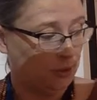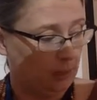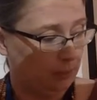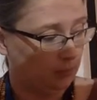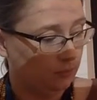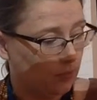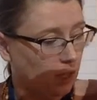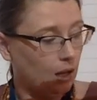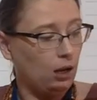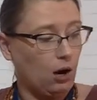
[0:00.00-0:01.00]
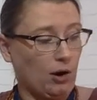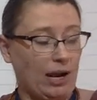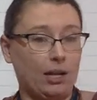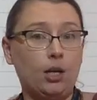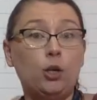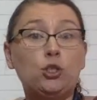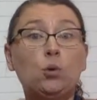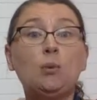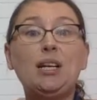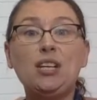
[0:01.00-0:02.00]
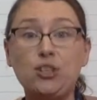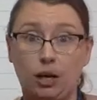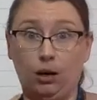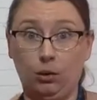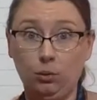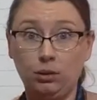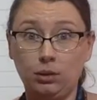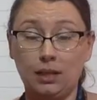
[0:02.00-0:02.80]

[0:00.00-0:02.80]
on your paper. Okay, so what do we know